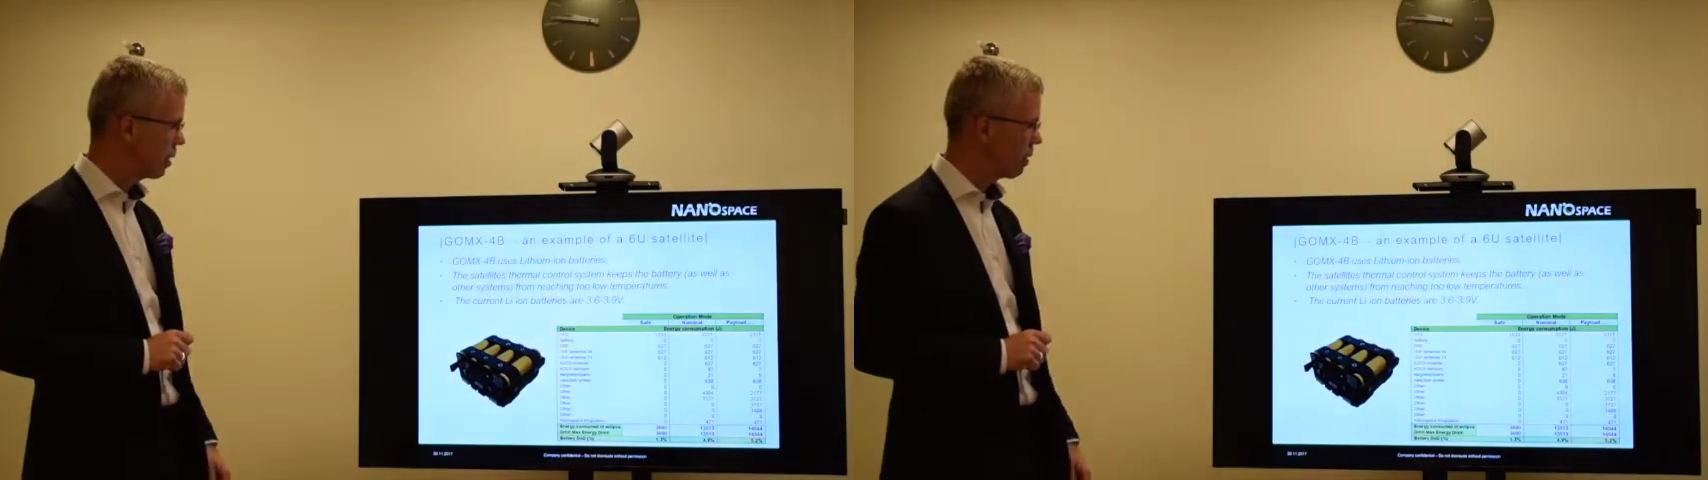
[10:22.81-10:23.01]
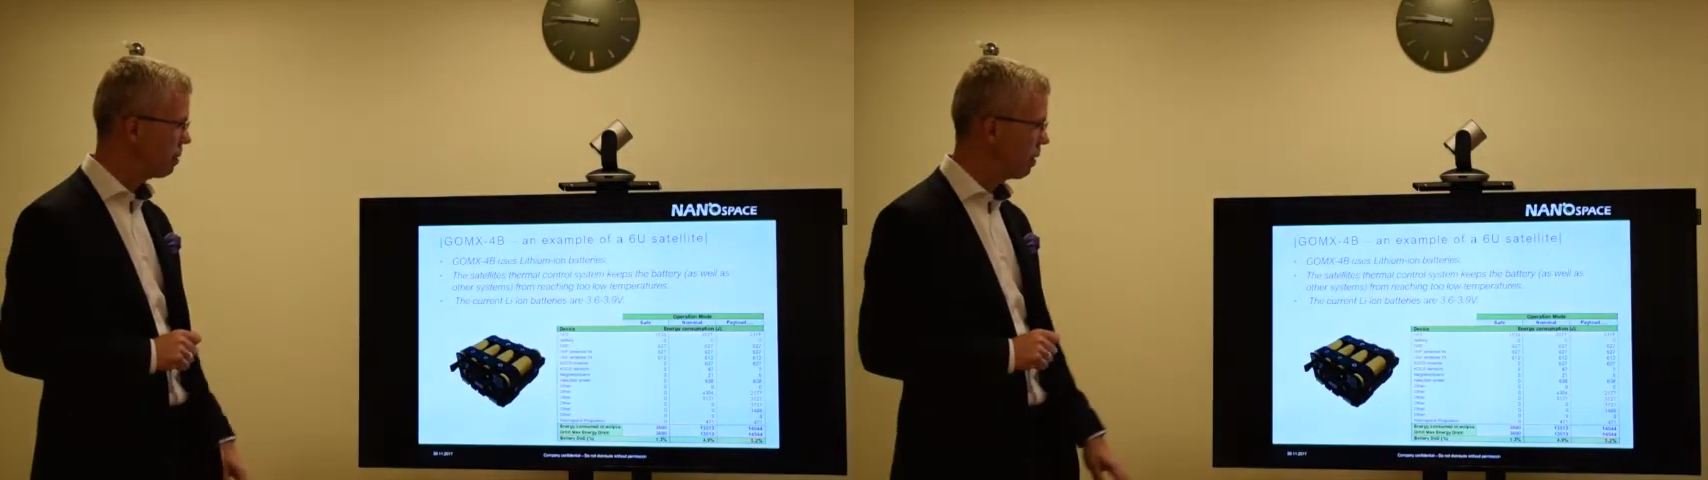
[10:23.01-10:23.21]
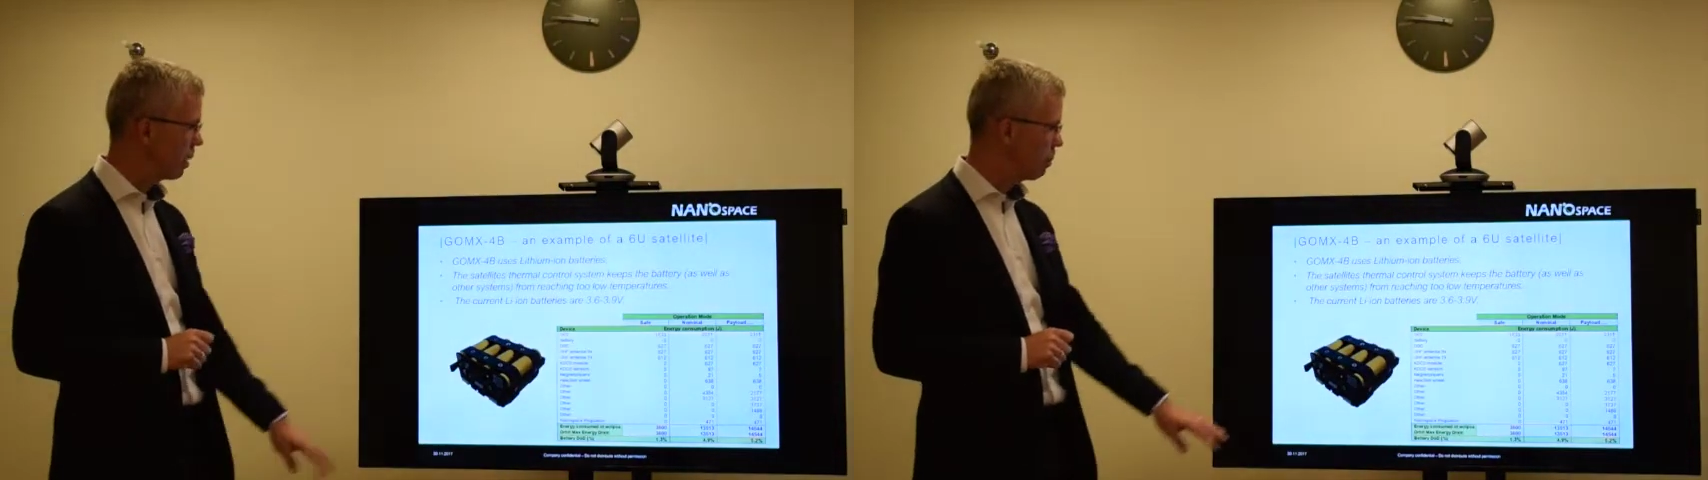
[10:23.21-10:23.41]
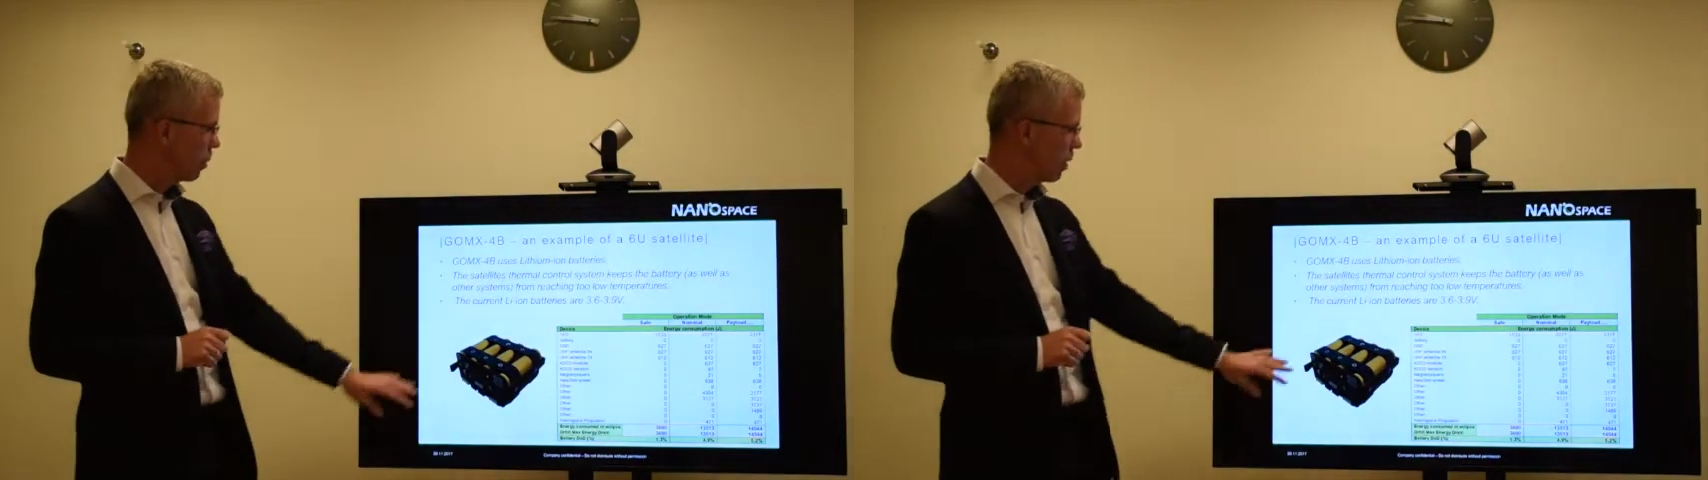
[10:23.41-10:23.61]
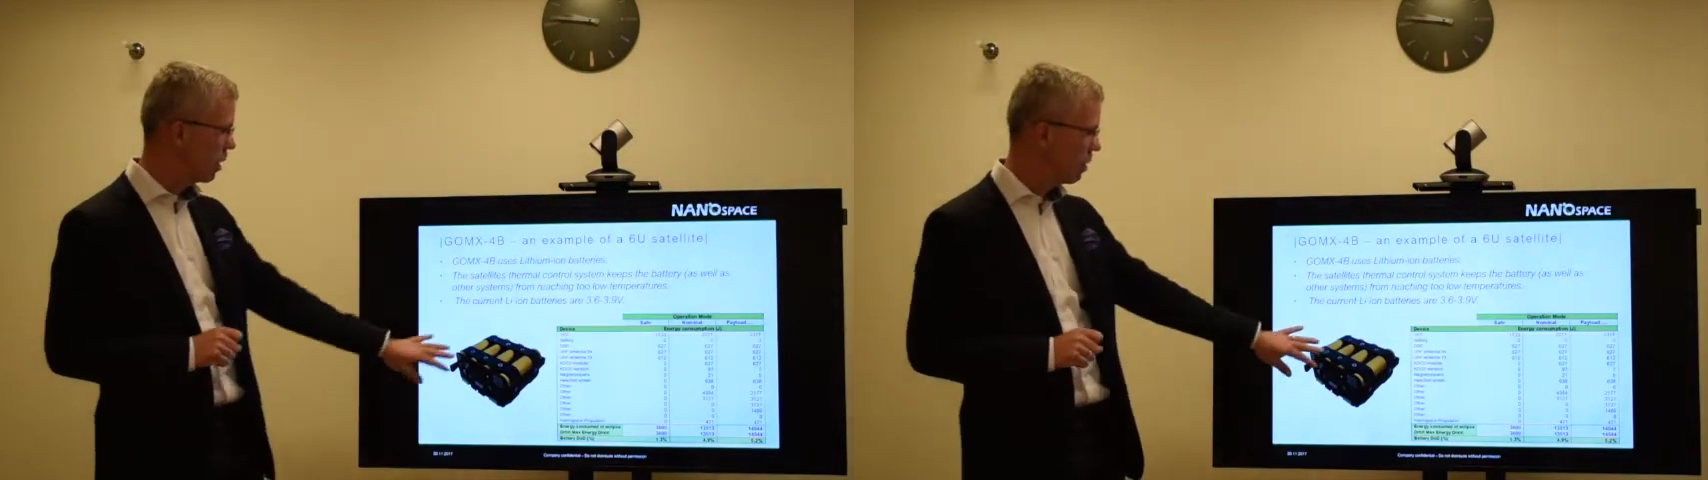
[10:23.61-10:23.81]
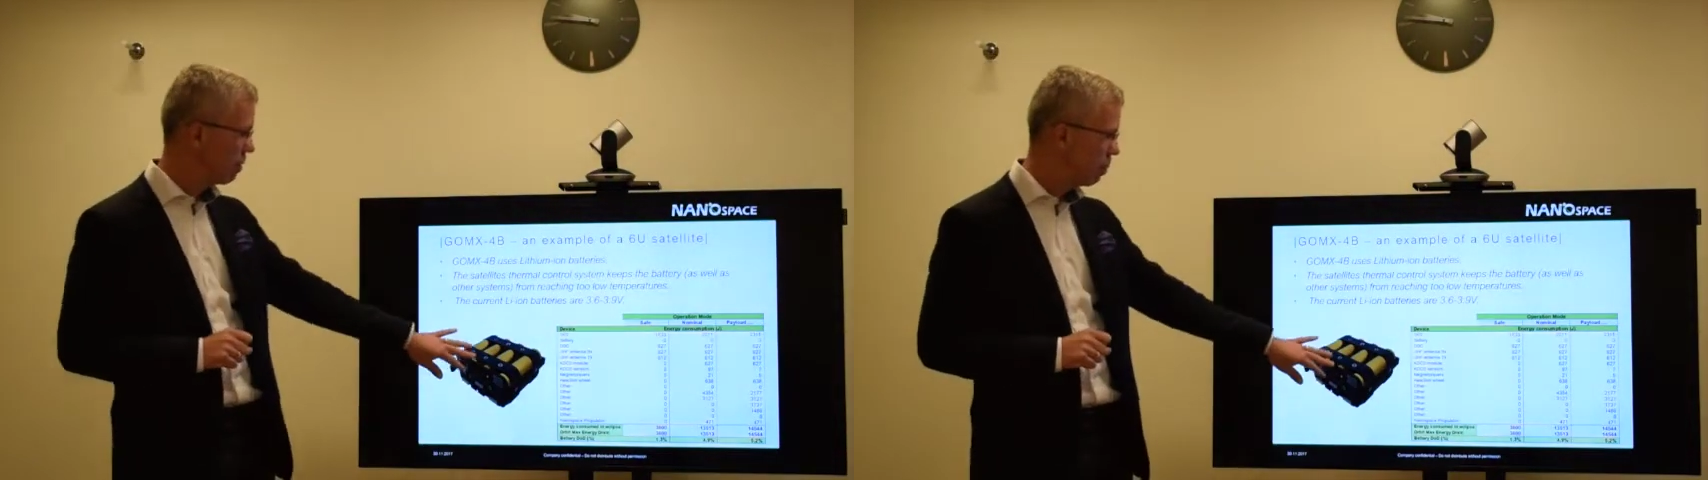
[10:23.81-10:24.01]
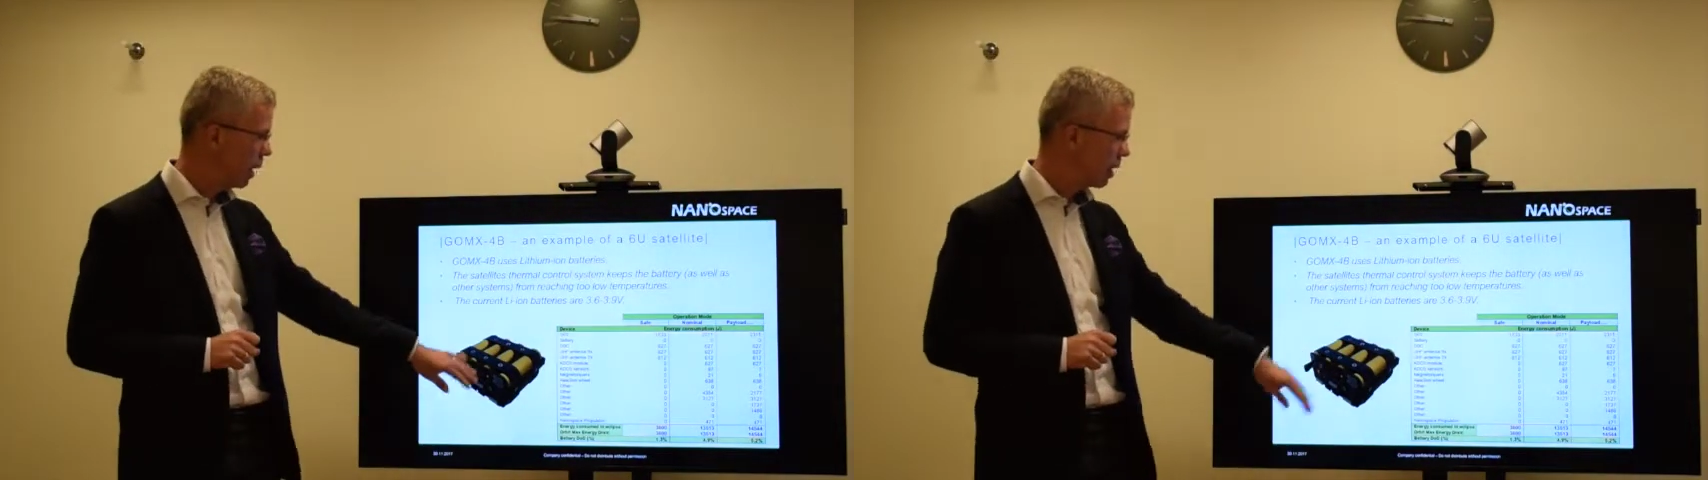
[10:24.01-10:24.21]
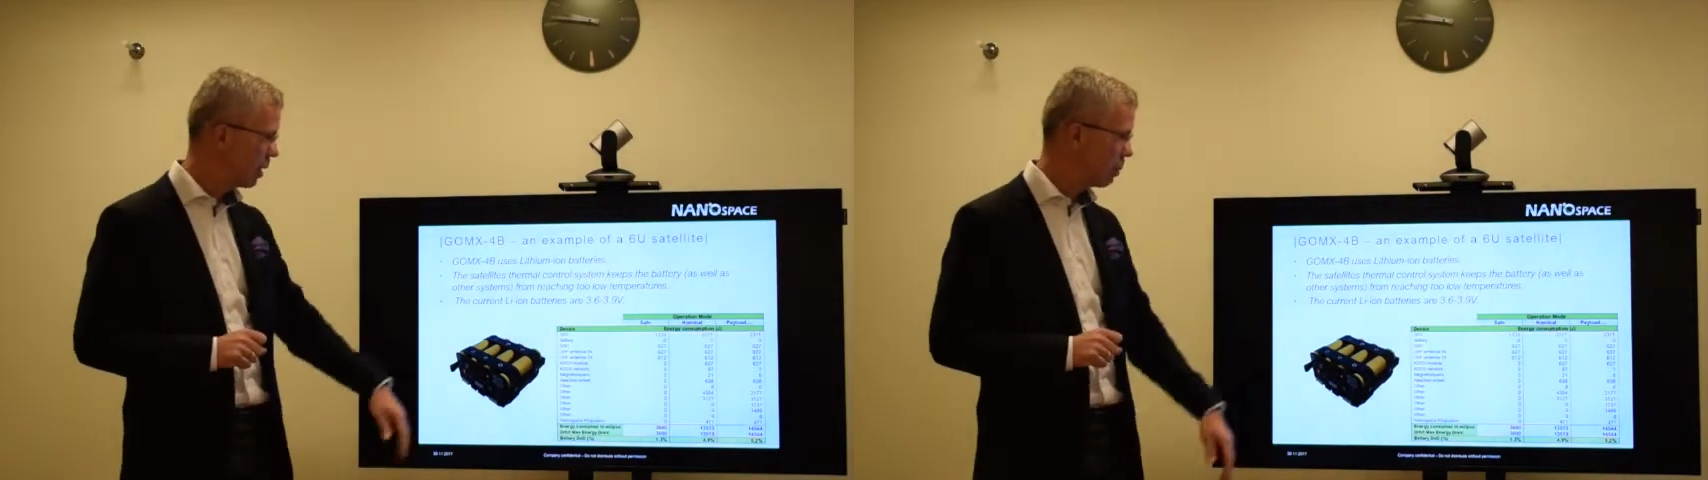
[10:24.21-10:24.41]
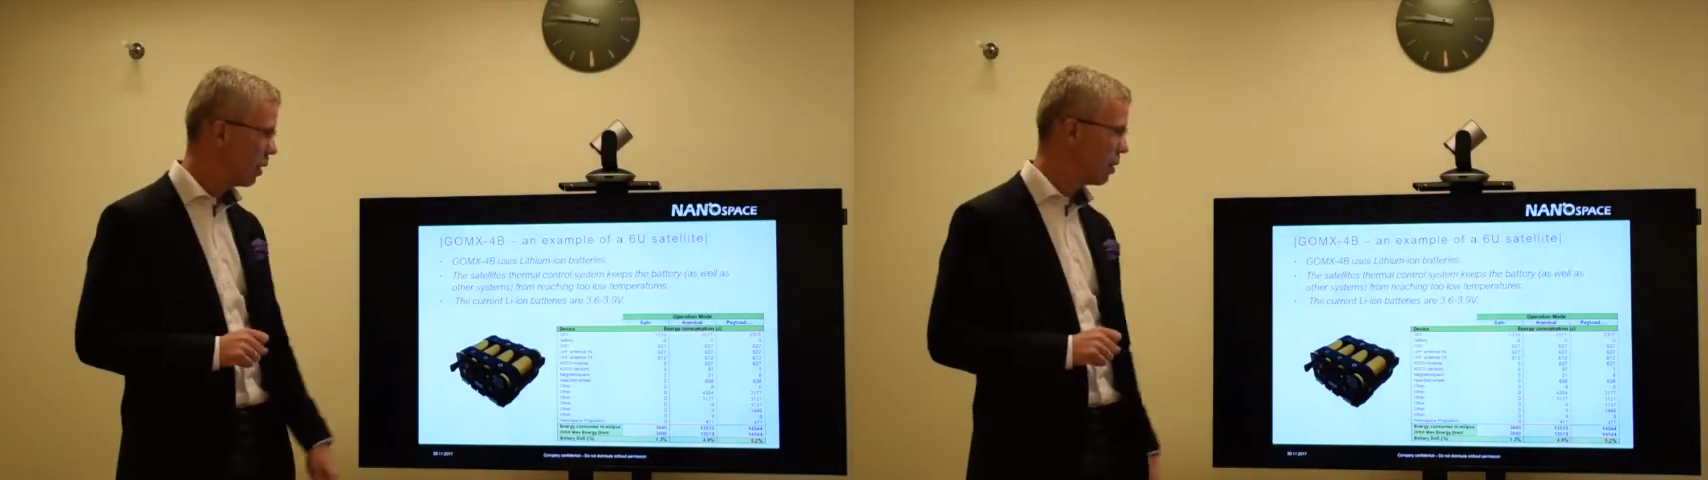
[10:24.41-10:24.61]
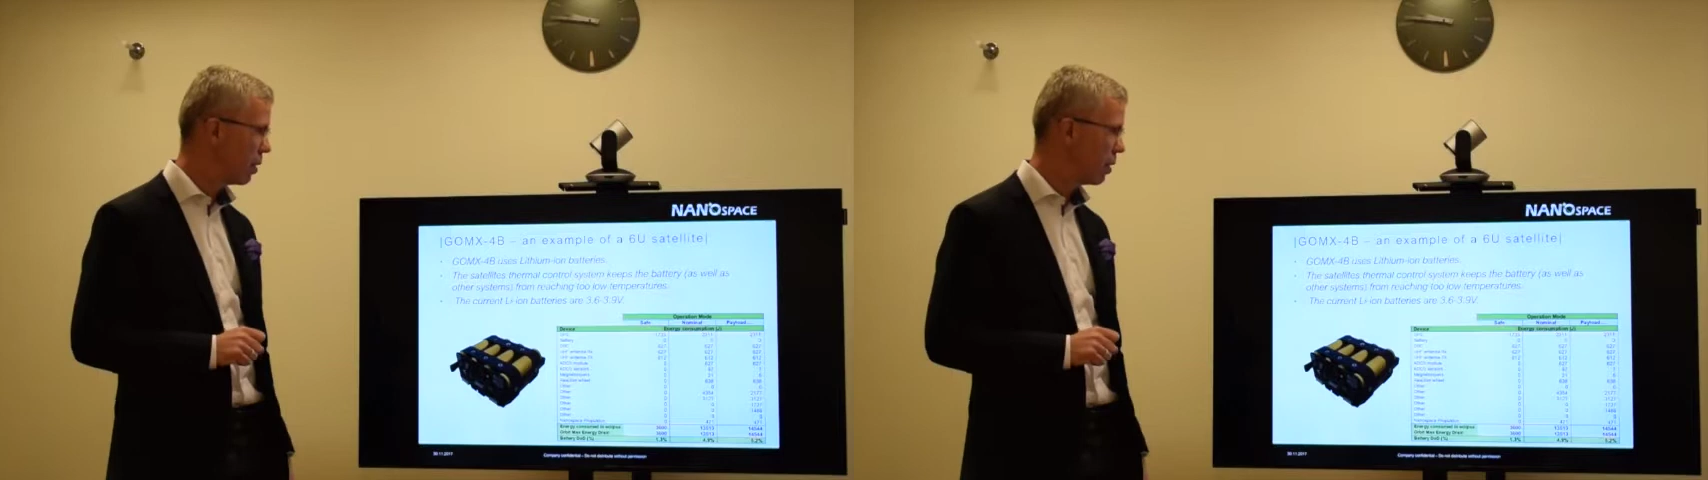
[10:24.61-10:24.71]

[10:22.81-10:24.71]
You find more information about